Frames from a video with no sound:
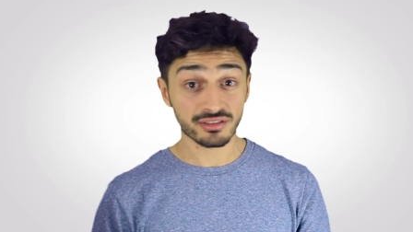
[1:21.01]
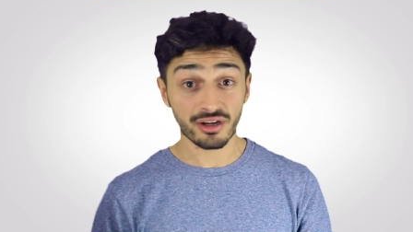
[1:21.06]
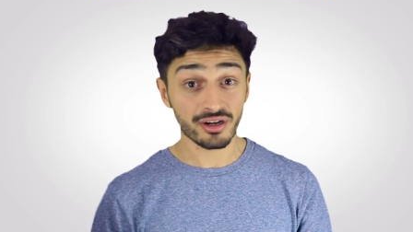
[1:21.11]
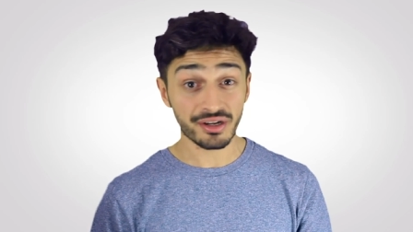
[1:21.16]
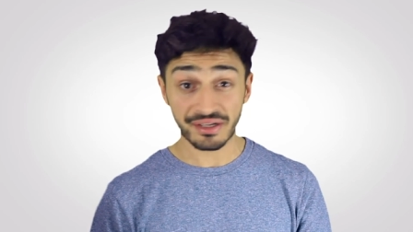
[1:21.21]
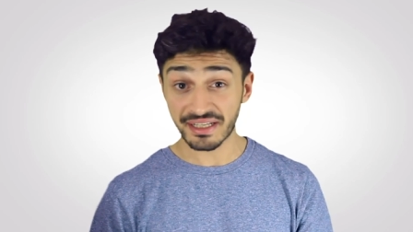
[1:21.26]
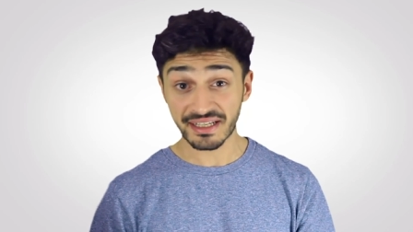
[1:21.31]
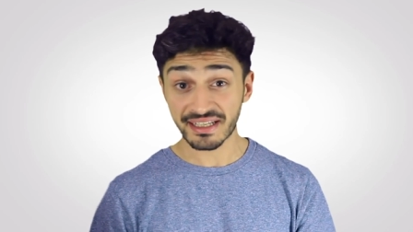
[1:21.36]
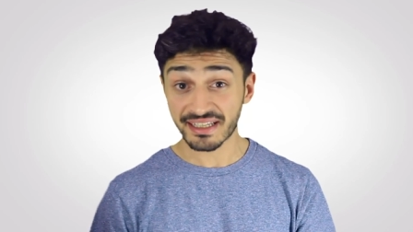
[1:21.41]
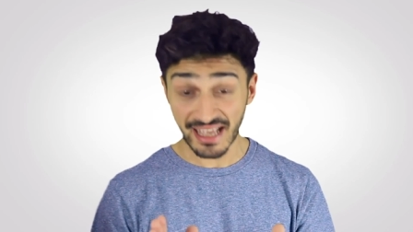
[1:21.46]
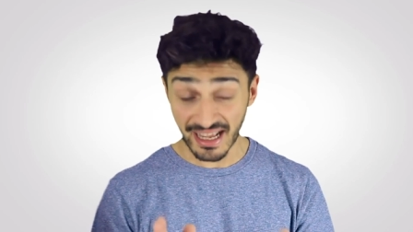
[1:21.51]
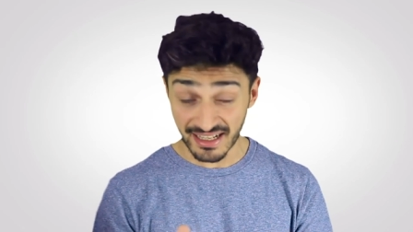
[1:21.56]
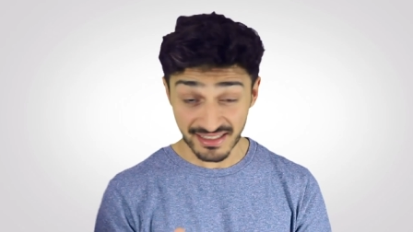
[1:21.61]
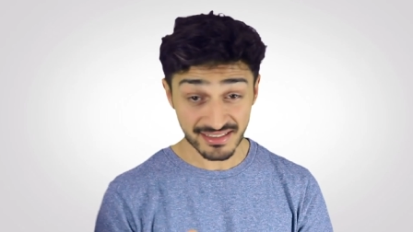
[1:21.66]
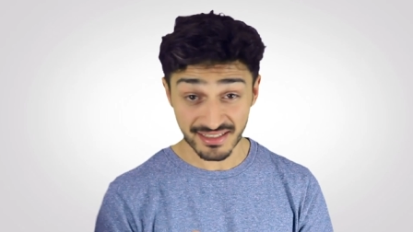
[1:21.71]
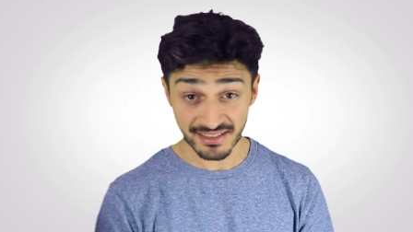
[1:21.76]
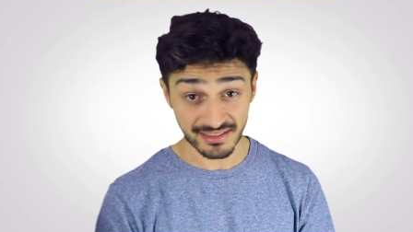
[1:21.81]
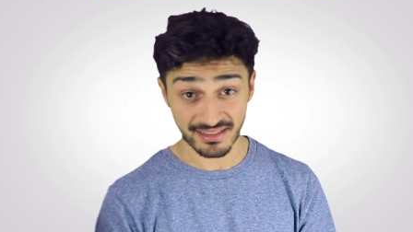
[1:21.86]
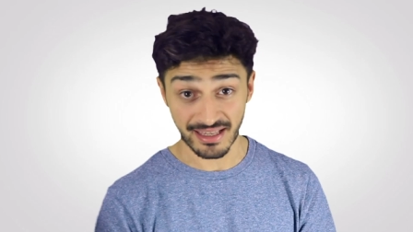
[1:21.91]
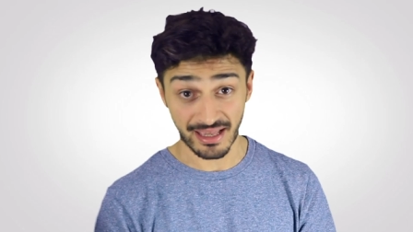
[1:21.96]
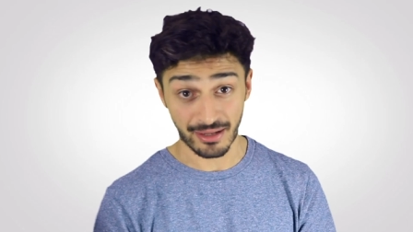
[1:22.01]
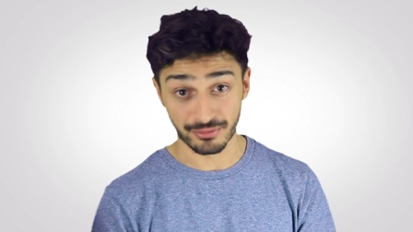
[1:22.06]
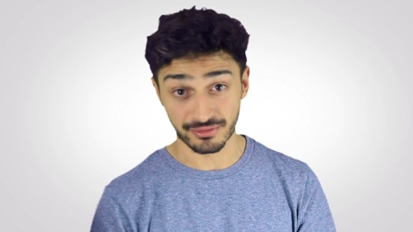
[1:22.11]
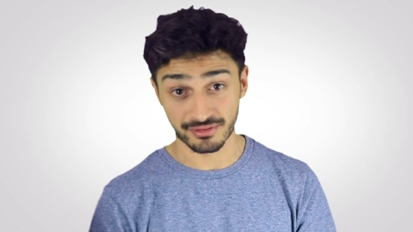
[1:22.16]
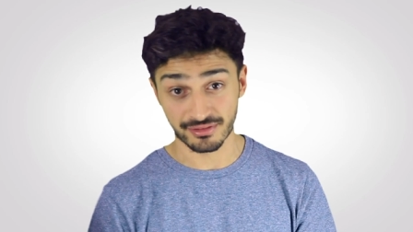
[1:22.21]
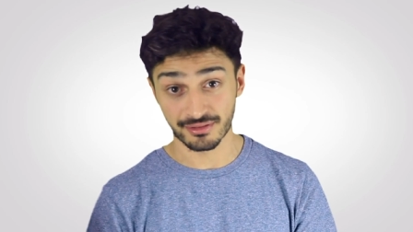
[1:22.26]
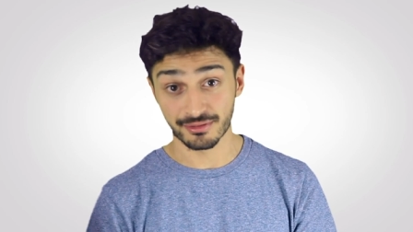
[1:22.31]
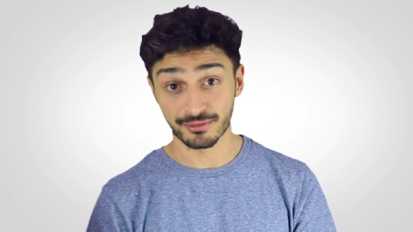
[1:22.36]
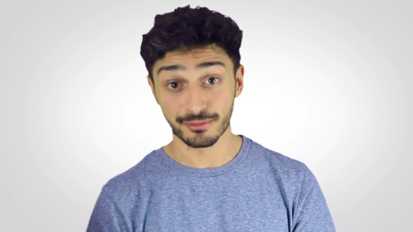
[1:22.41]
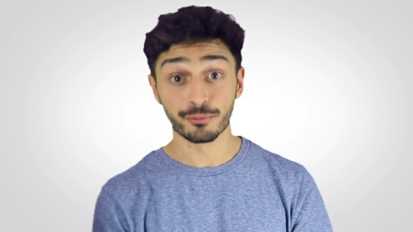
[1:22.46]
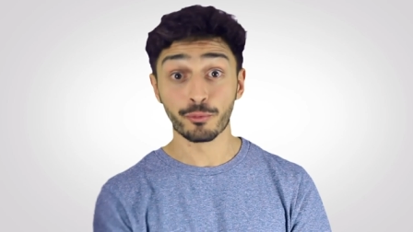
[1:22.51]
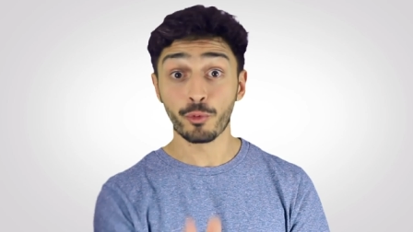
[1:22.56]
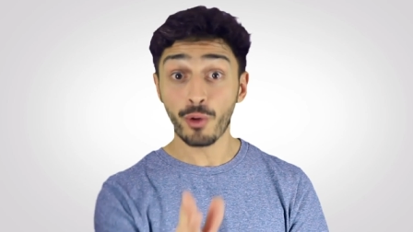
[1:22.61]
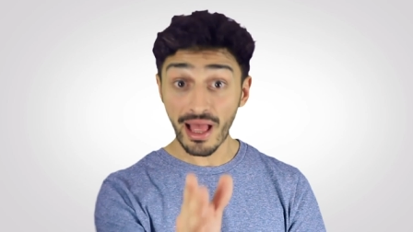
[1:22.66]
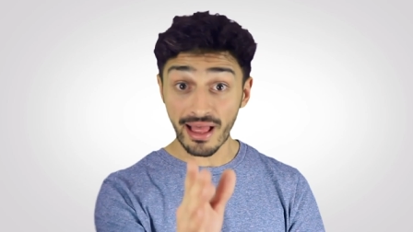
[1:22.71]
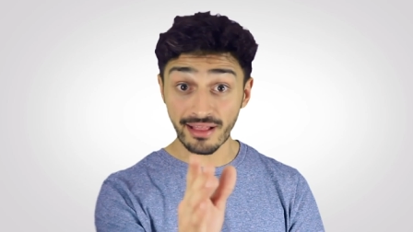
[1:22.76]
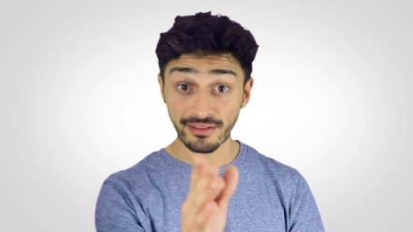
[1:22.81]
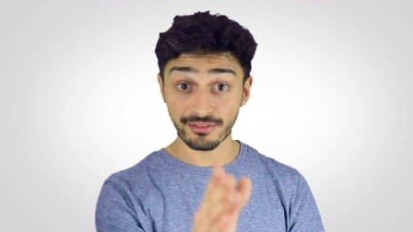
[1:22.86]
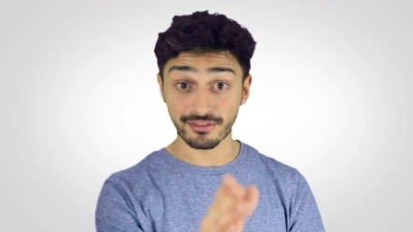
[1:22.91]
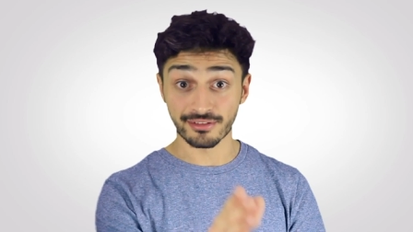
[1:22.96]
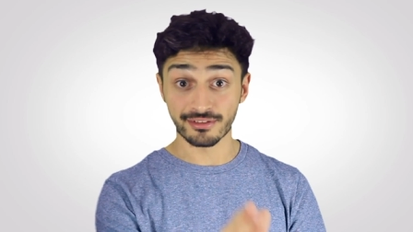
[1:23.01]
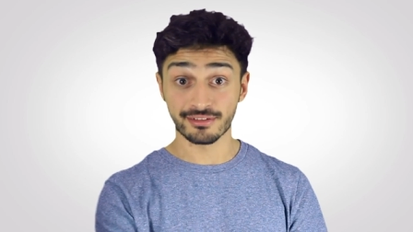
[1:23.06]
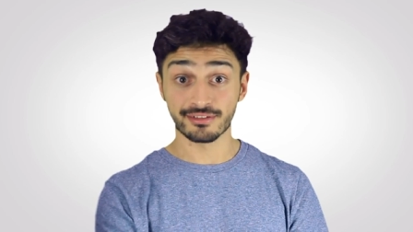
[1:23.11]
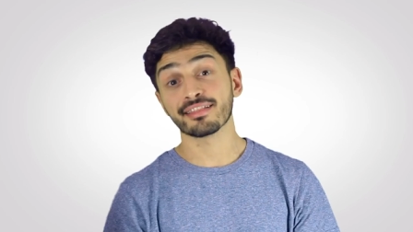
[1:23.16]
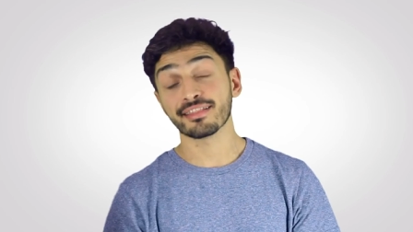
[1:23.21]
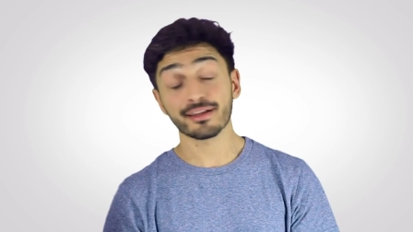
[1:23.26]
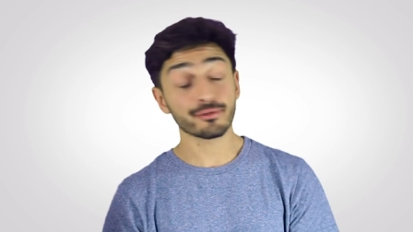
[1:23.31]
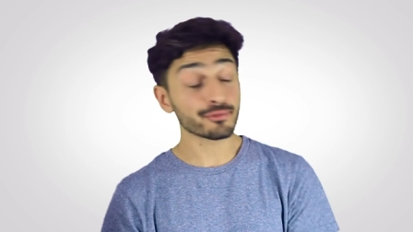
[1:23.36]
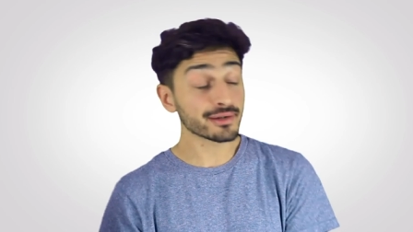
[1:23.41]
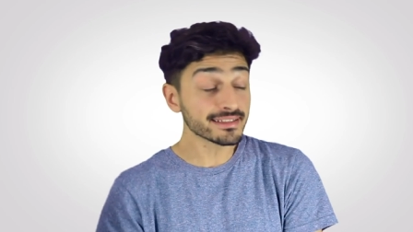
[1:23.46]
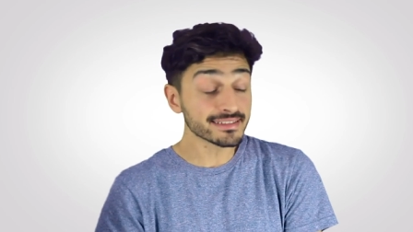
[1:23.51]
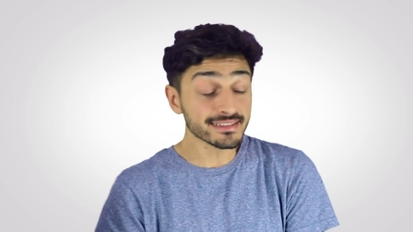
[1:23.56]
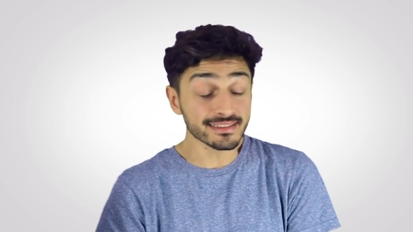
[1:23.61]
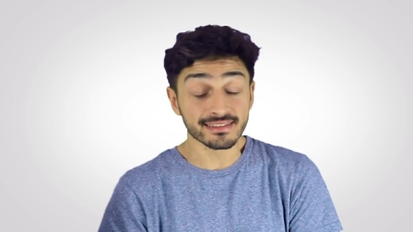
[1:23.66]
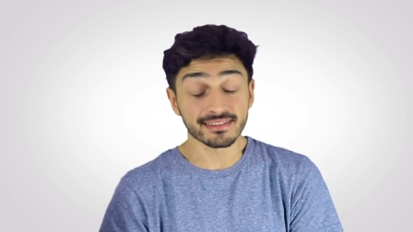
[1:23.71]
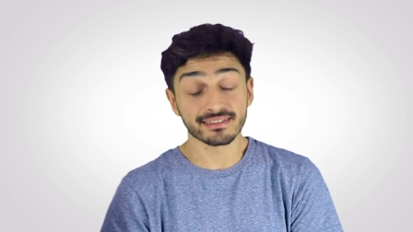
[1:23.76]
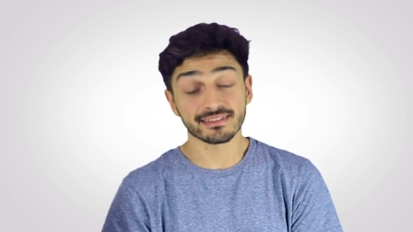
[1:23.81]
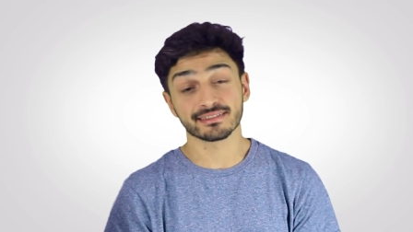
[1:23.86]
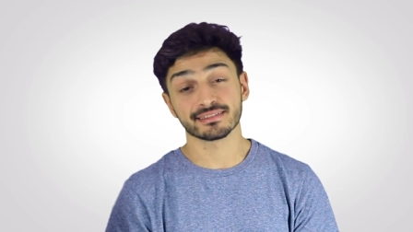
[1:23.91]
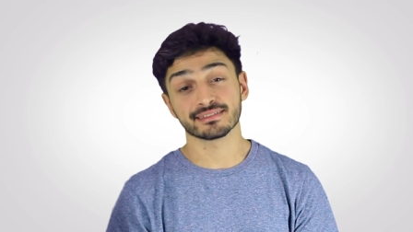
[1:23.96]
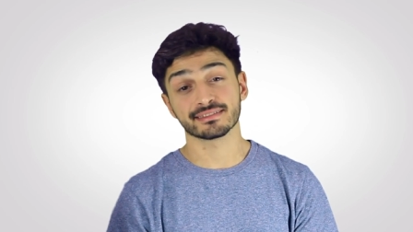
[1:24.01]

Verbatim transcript: targeted cancer cells. Well, there isn't.